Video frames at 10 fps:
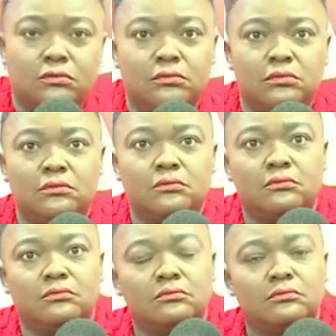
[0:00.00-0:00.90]

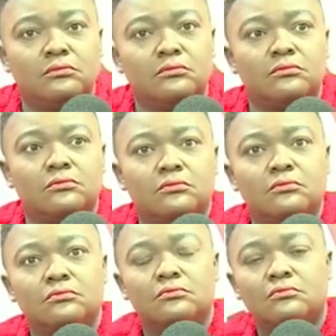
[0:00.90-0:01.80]

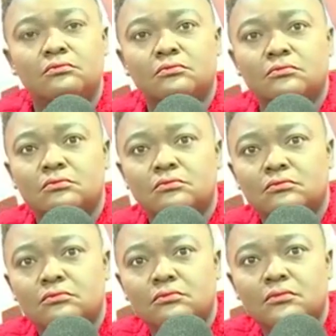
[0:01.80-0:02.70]

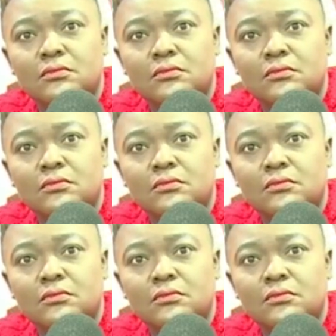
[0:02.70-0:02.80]
[no speech]